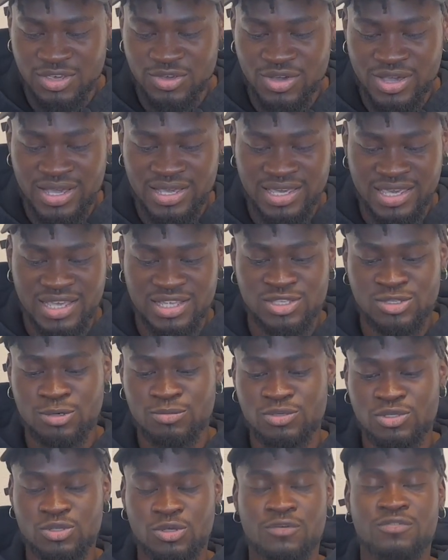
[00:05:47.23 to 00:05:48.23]
and you can get
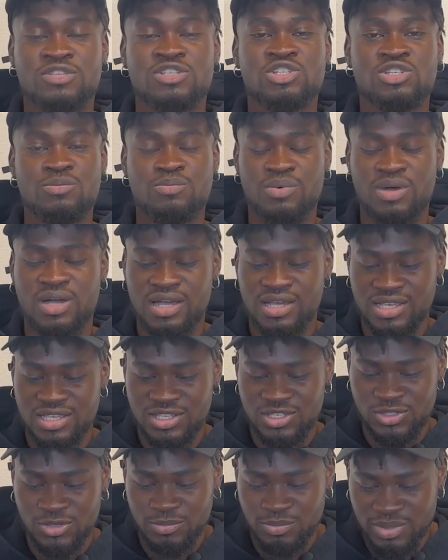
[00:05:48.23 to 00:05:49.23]
some stuffs cheaper
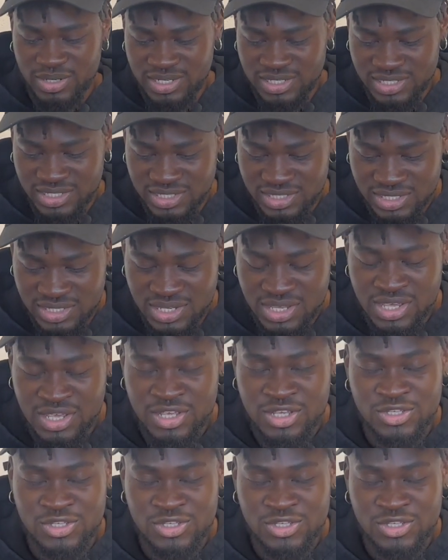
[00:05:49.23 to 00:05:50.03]
in some places.